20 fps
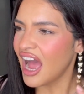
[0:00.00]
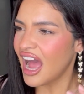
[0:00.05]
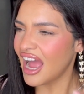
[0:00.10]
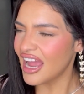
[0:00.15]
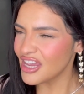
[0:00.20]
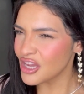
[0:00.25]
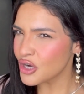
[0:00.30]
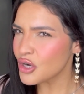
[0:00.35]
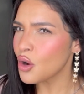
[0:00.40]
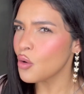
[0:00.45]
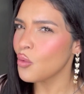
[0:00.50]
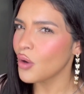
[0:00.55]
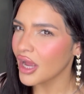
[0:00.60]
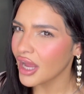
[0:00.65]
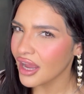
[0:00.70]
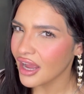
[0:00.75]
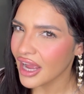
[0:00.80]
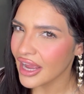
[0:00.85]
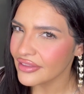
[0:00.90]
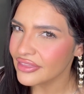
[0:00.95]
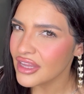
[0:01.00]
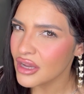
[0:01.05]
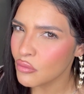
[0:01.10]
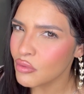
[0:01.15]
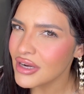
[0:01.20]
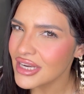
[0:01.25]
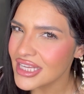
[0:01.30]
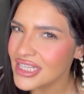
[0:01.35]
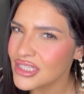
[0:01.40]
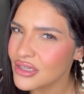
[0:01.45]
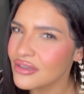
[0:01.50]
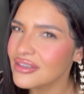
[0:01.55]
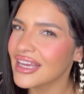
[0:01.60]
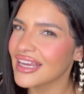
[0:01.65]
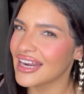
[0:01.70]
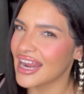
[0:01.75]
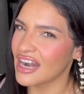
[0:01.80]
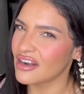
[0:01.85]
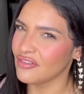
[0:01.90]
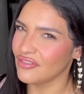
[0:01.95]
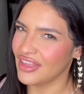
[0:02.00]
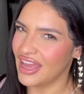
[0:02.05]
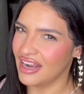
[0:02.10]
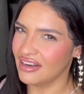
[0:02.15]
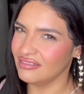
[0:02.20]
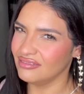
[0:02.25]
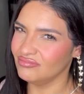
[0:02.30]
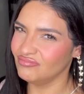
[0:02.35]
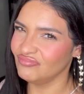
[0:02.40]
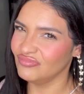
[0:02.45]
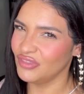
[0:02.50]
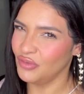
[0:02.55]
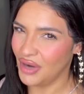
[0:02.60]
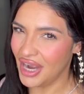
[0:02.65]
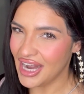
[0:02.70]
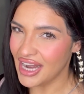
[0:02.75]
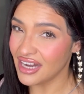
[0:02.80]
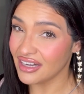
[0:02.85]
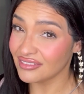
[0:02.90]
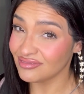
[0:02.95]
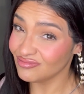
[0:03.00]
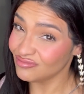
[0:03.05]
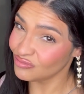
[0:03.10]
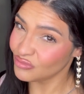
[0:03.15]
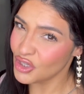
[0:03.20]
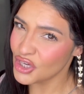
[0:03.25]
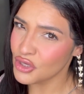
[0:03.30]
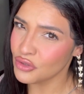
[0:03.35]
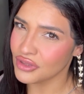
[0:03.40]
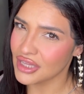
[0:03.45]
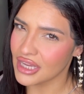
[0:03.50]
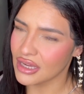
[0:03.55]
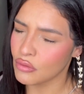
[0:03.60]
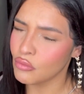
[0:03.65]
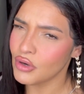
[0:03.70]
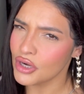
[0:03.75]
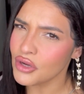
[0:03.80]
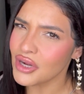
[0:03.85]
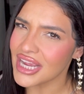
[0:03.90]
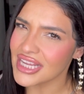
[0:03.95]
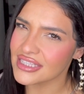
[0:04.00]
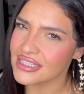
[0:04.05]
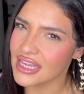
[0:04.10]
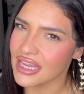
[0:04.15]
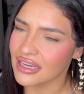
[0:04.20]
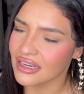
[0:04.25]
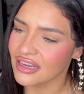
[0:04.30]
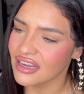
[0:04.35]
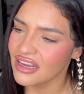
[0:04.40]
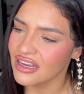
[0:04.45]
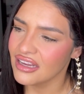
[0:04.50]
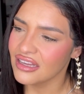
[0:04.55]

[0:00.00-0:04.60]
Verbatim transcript: You know what? I think we need to get out of that, right? What do you think? What do you guys think?